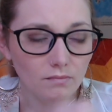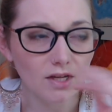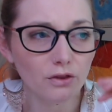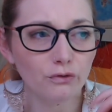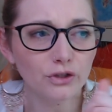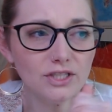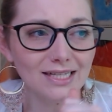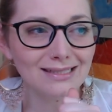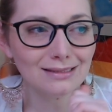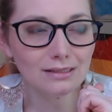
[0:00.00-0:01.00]
The first
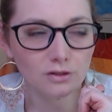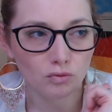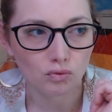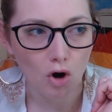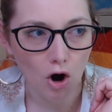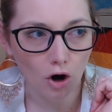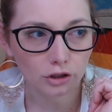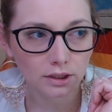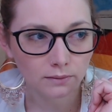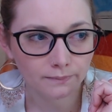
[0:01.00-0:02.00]
sentence isn't
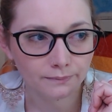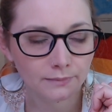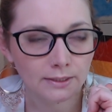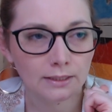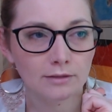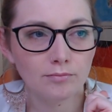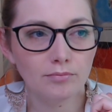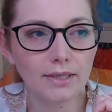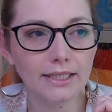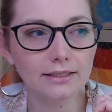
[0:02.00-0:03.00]
wrong,
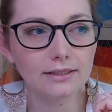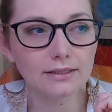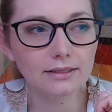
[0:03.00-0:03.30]
but it's